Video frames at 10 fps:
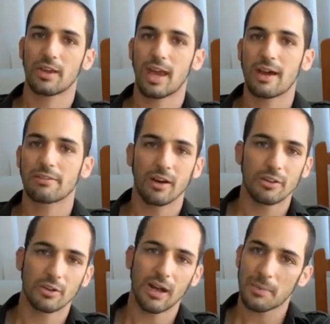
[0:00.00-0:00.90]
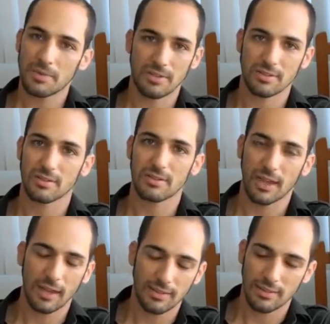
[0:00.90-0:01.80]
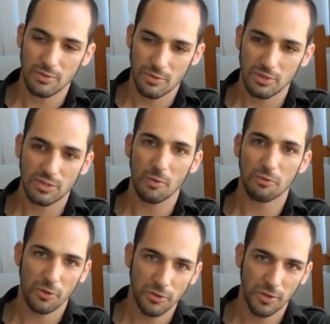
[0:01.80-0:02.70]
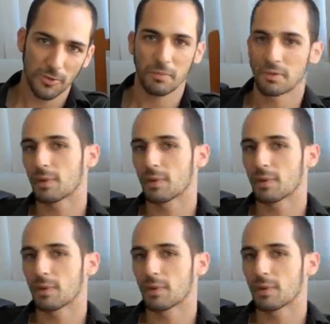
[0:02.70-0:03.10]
You have other options, and you should go for those other women.